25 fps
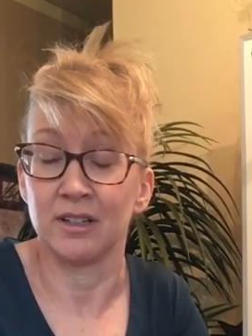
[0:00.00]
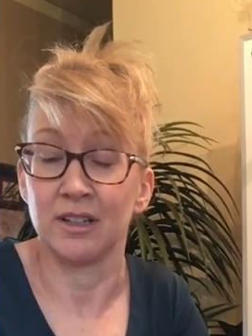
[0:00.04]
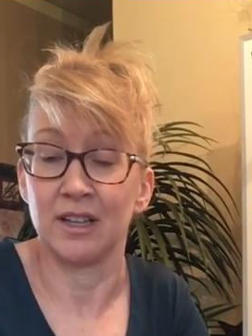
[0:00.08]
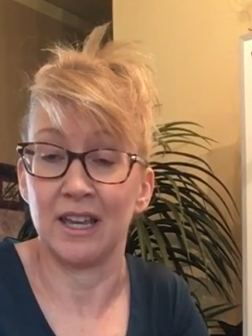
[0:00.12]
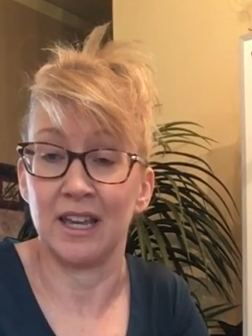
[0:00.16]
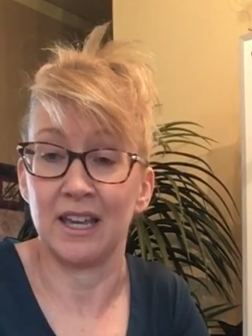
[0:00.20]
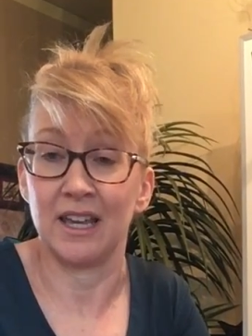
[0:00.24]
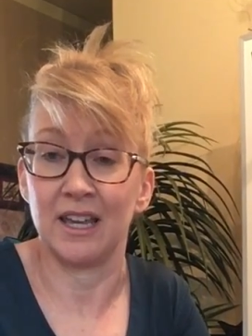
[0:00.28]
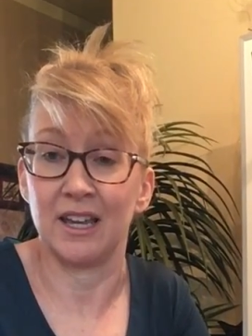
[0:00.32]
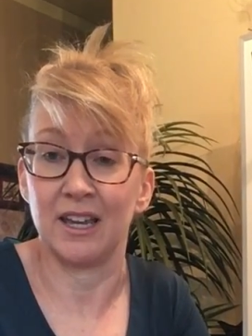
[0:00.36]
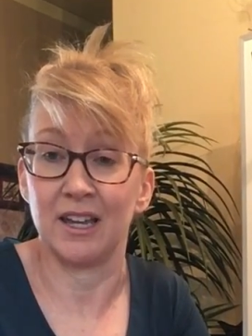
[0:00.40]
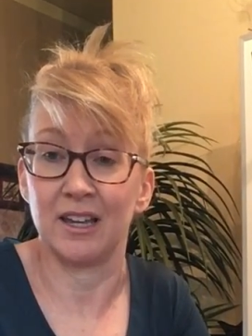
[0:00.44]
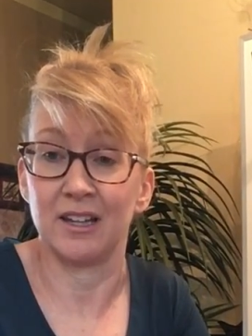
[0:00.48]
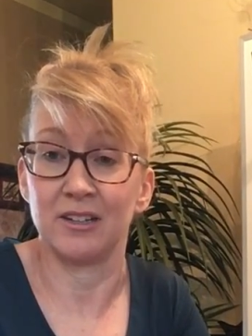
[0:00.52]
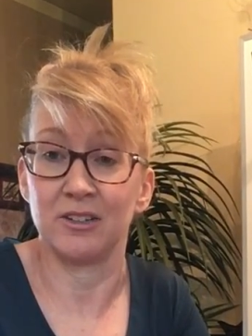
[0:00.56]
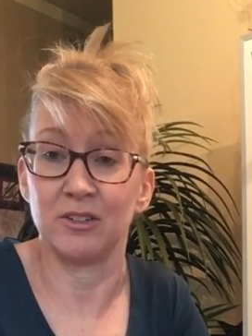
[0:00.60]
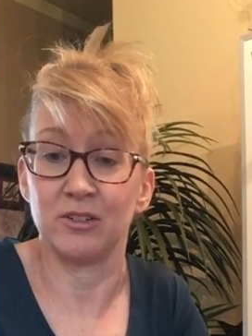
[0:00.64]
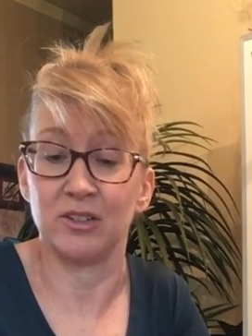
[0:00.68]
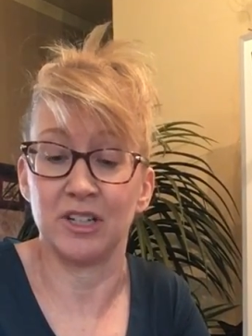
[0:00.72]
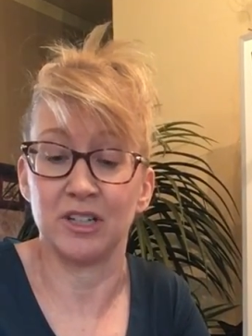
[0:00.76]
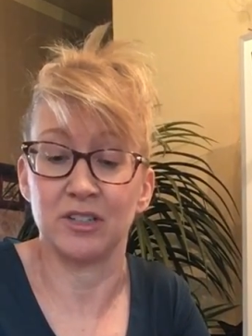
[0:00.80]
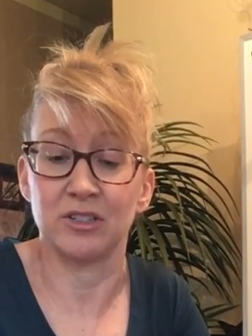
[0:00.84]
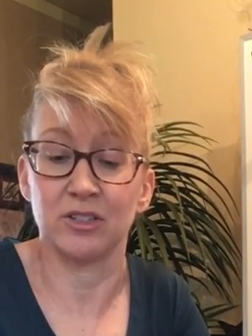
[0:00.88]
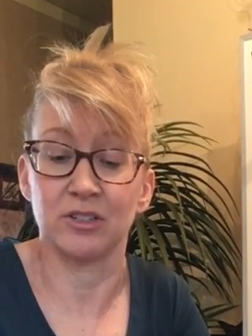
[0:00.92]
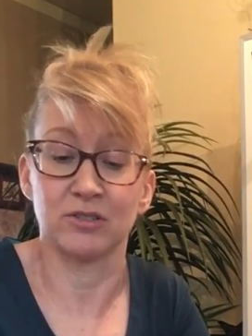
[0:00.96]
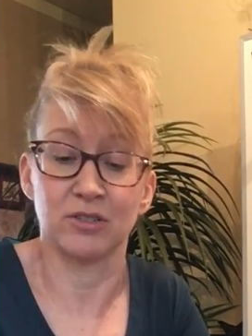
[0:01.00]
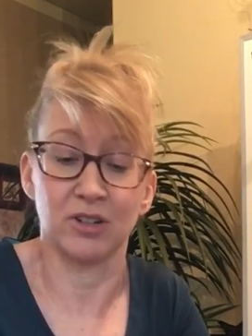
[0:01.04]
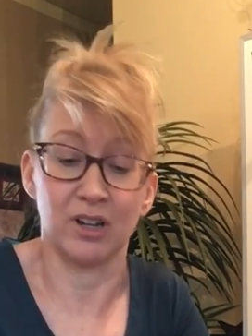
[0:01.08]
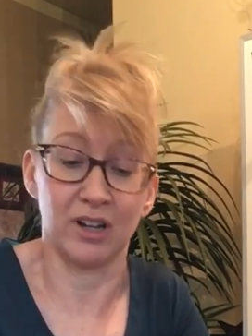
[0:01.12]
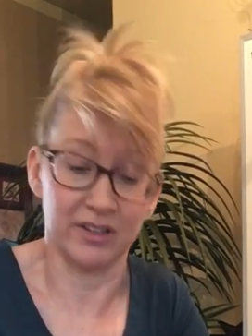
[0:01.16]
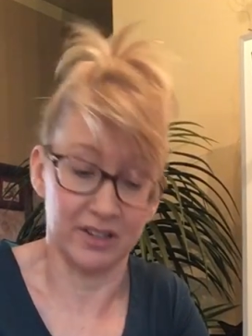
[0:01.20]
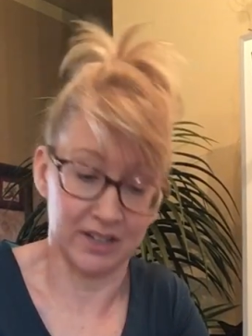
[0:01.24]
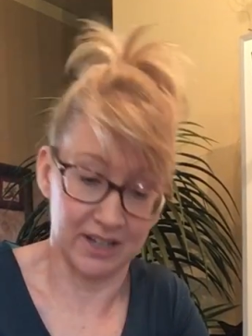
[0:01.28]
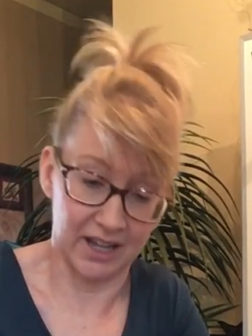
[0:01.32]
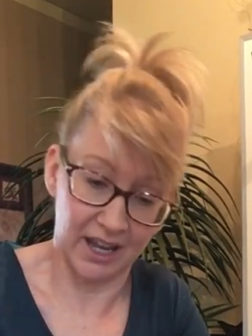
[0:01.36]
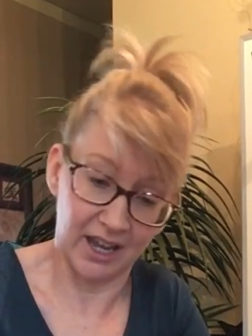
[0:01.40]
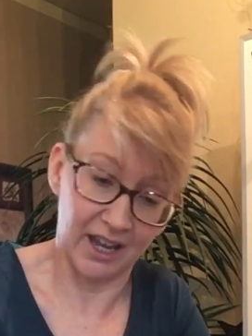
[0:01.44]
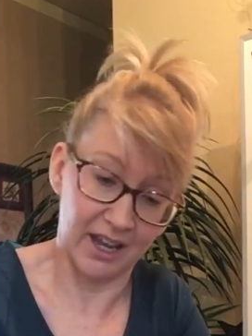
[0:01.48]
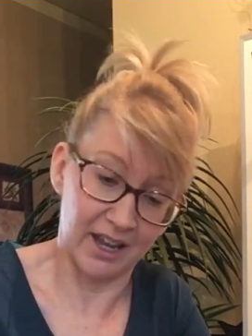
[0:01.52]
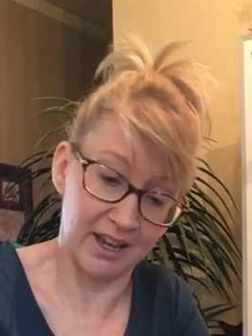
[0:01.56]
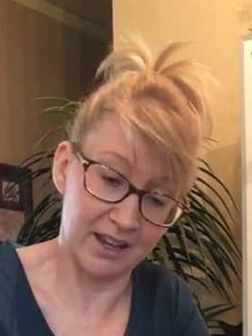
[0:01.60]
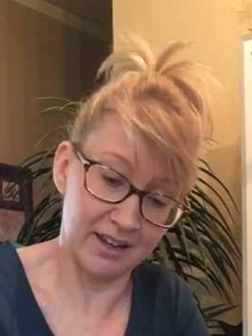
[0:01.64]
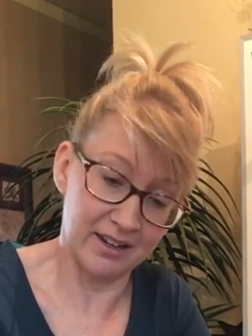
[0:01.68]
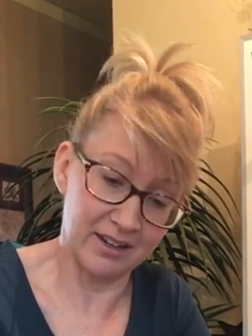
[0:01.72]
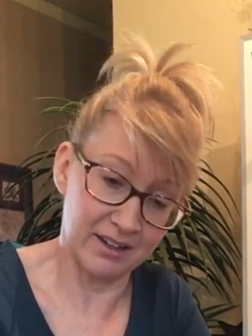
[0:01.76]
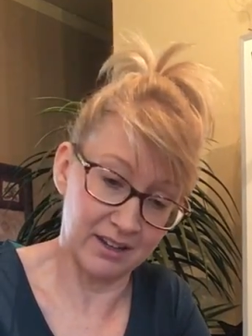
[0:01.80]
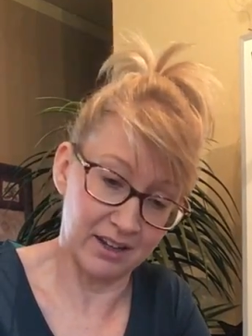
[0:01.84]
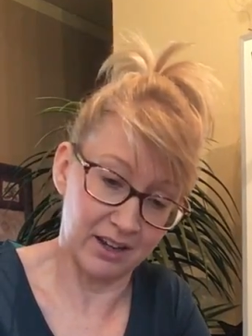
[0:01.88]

and you need to draw the egg